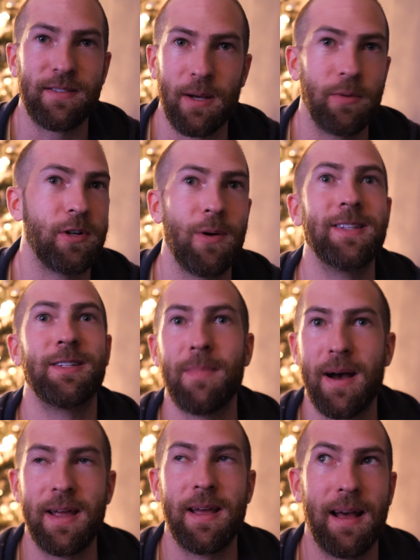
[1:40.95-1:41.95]
So I would go into
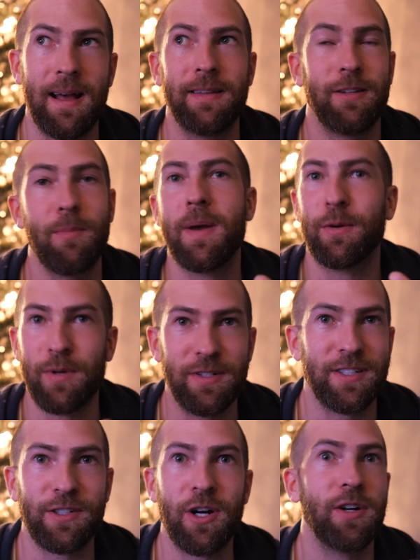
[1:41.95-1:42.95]
my domain
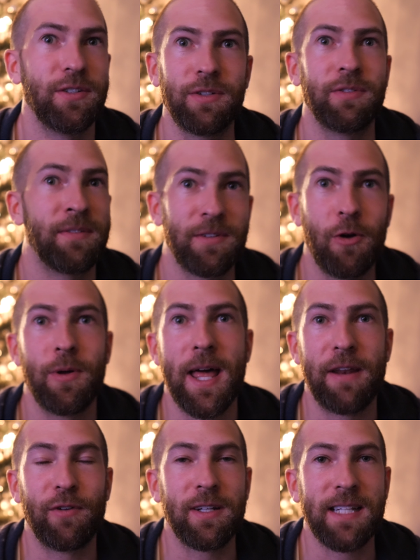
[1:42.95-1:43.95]
registrar, so
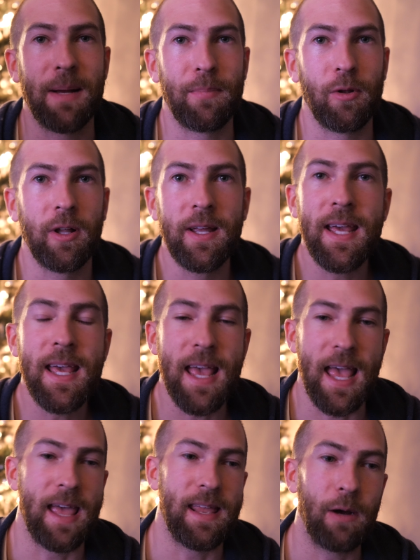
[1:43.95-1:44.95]
GoDaddy for example,
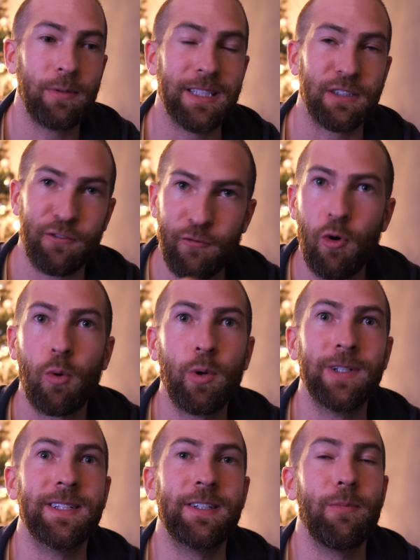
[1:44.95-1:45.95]
and I would just
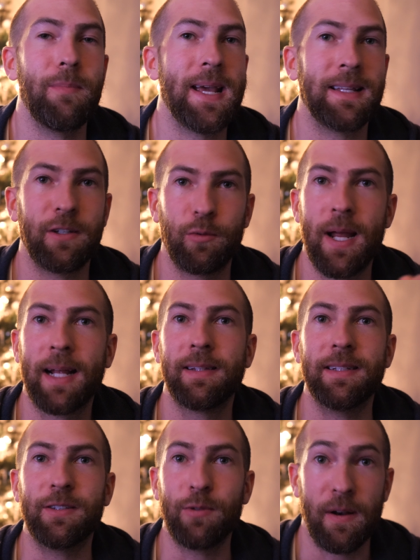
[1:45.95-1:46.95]
forward the domain
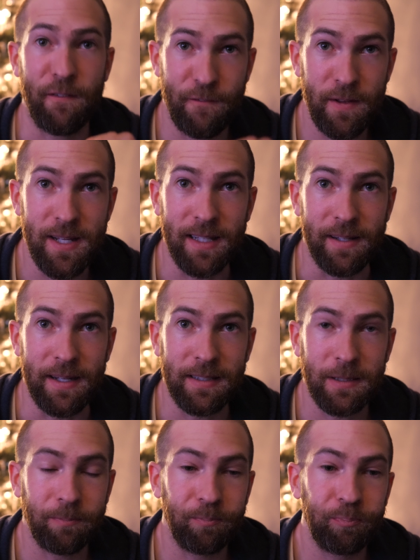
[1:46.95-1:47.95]
directly to an affiliate link.